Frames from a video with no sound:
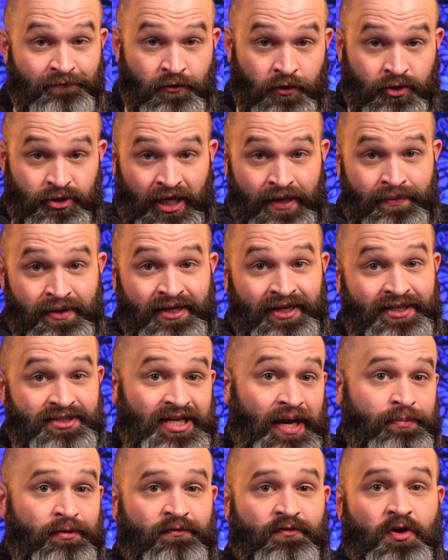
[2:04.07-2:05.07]
After claiming a
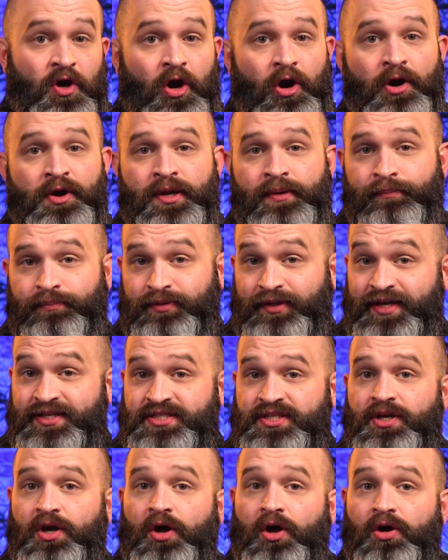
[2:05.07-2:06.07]
type of card and
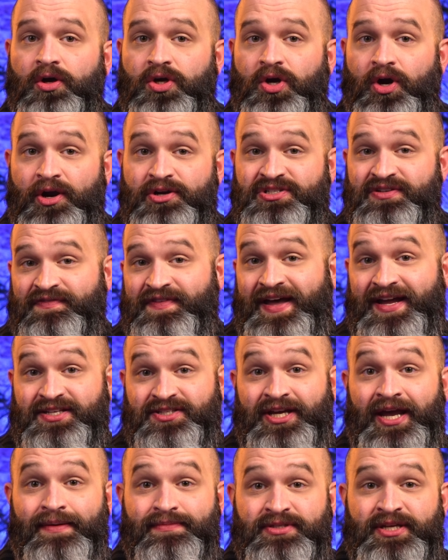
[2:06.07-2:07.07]
placing all cards of that
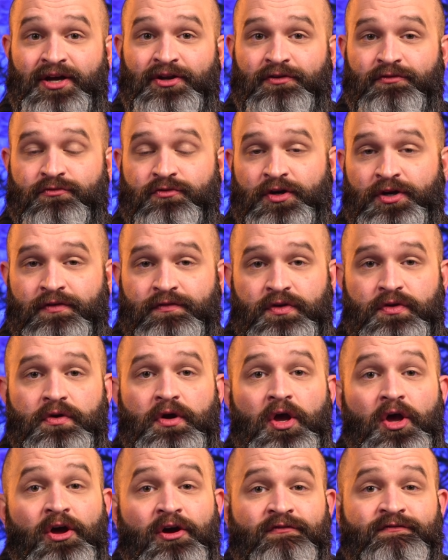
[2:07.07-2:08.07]
type down in front of you,
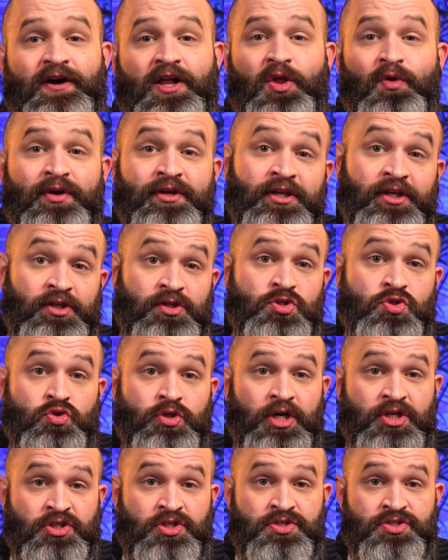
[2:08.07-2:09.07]
follow any
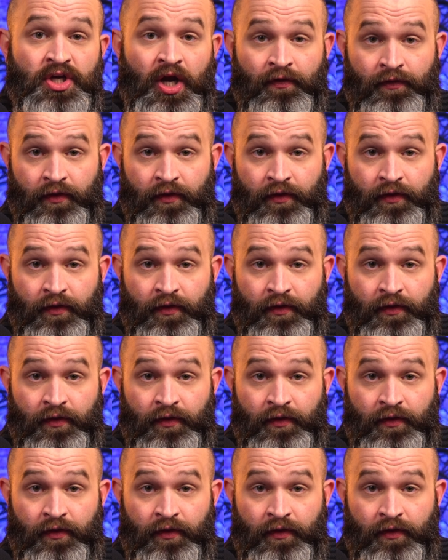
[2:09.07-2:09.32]
instructions